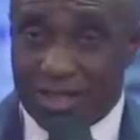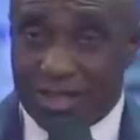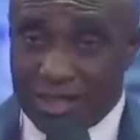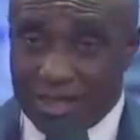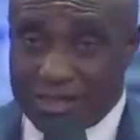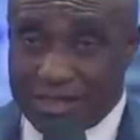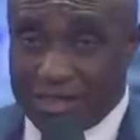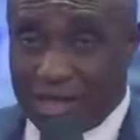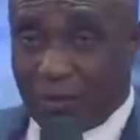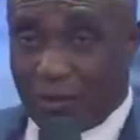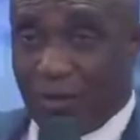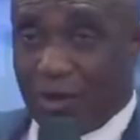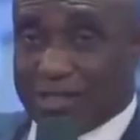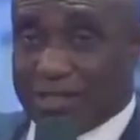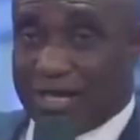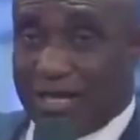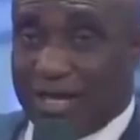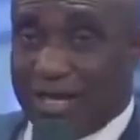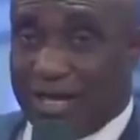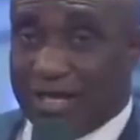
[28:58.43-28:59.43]
They take
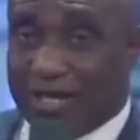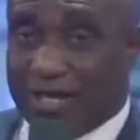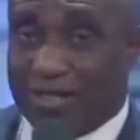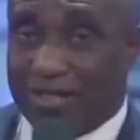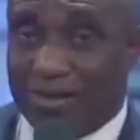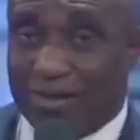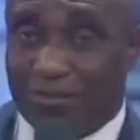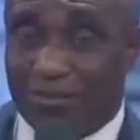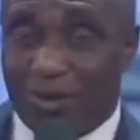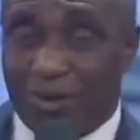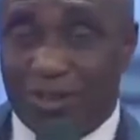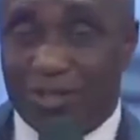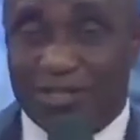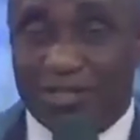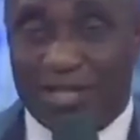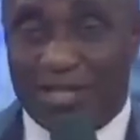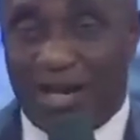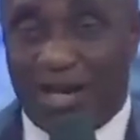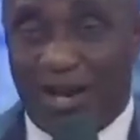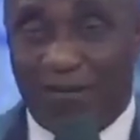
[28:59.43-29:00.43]
water because they
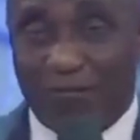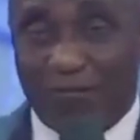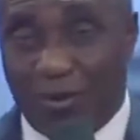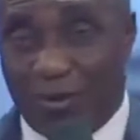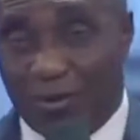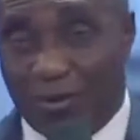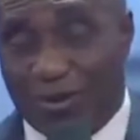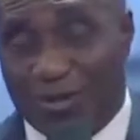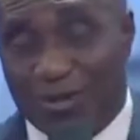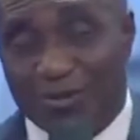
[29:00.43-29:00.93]
say they have coal.